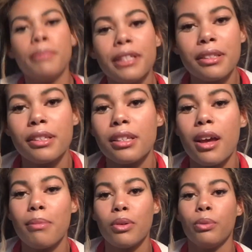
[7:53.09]
picks us
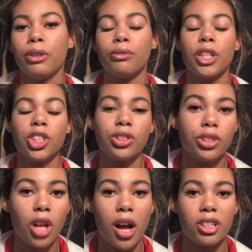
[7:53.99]
up. We were rushing to
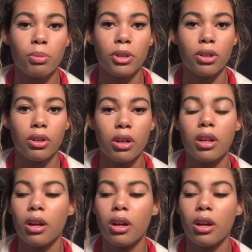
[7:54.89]
the hospital.